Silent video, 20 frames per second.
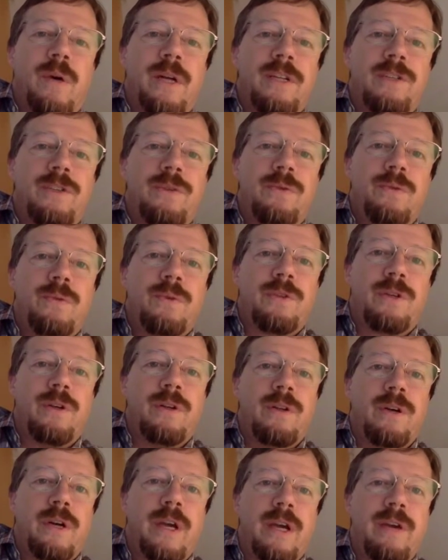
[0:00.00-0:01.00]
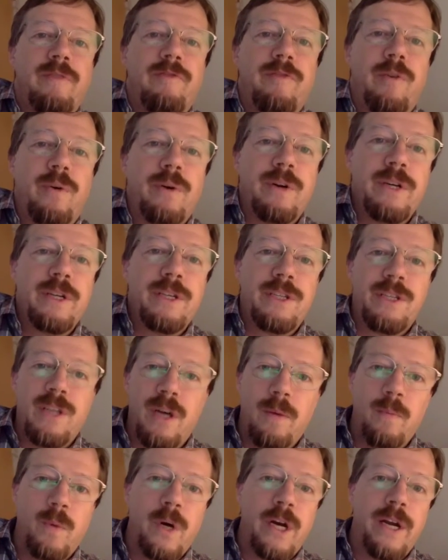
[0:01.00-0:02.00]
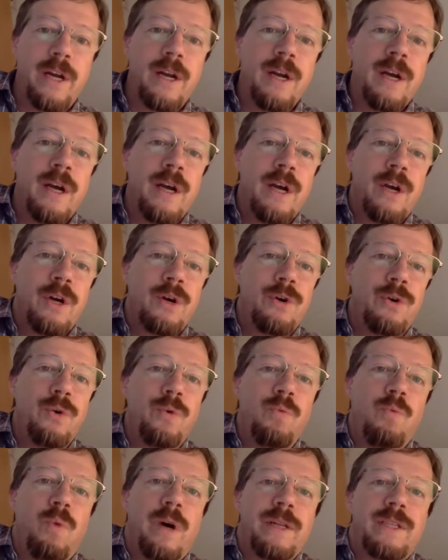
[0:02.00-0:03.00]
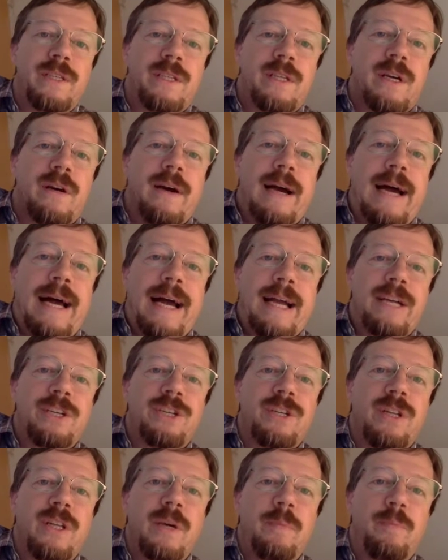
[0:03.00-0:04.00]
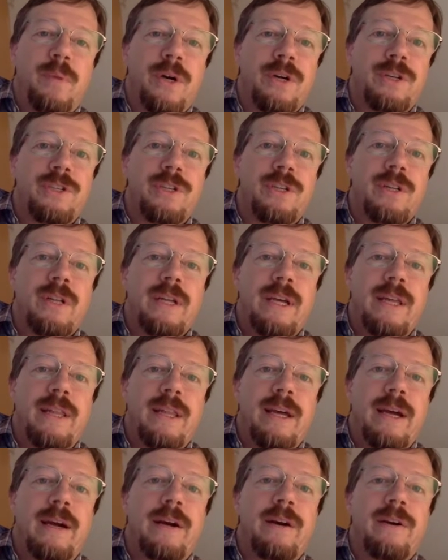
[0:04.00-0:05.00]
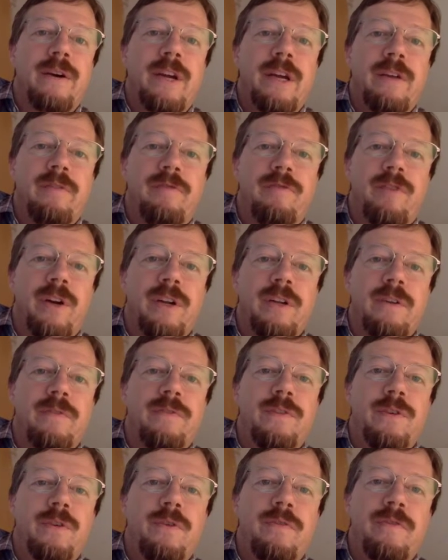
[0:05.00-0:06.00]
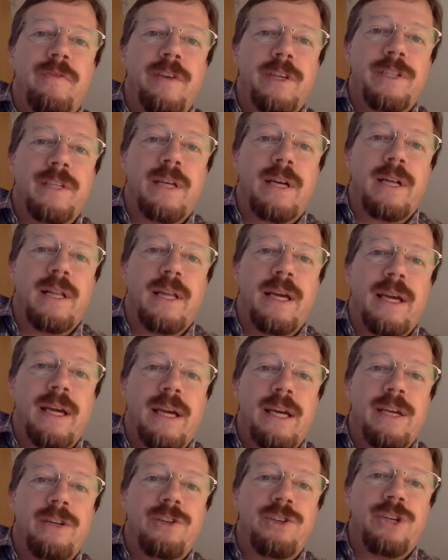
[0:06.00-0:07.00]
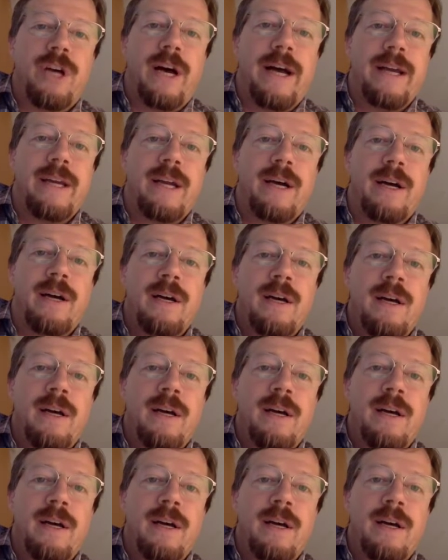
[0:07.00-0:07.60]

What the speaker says: schools are looking for is someone who, once they're actually personally there in front of you, physically in China,